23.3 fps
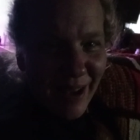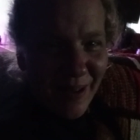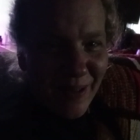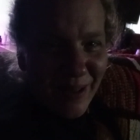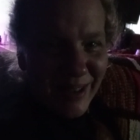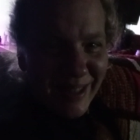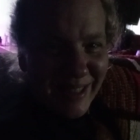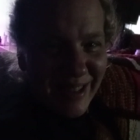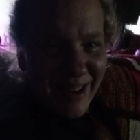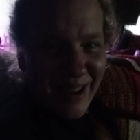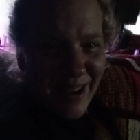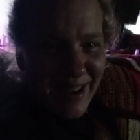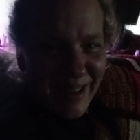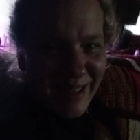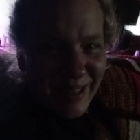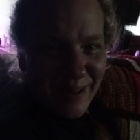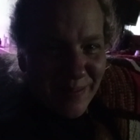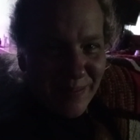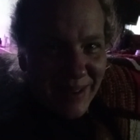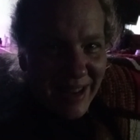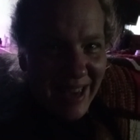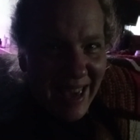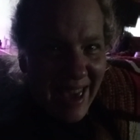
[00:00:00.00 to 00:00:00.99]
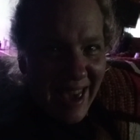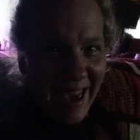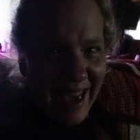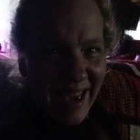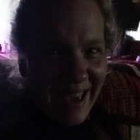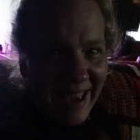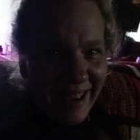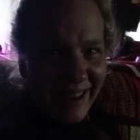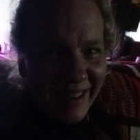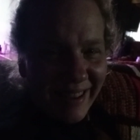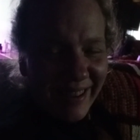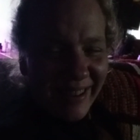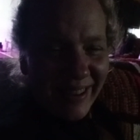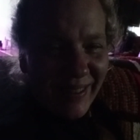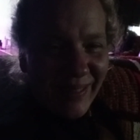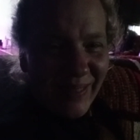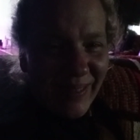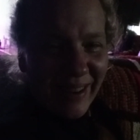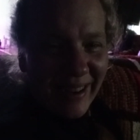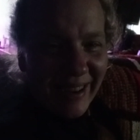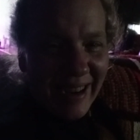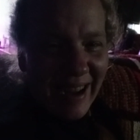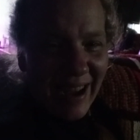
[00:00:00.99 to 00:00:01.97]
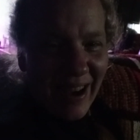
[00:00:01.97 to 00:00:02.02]
was an awesome day. Good
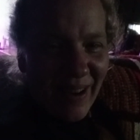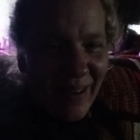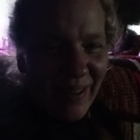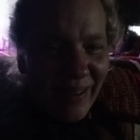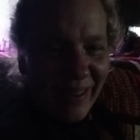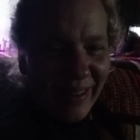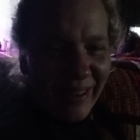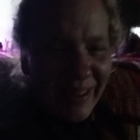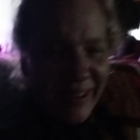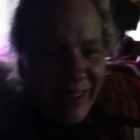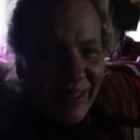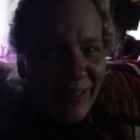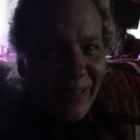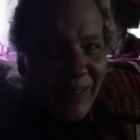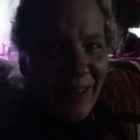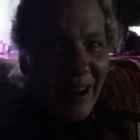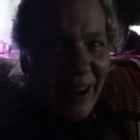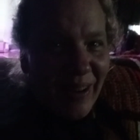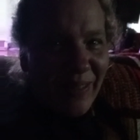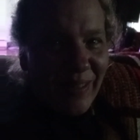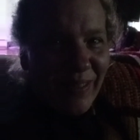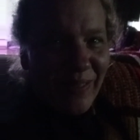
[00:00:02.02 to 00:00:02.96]
workout. Good walk with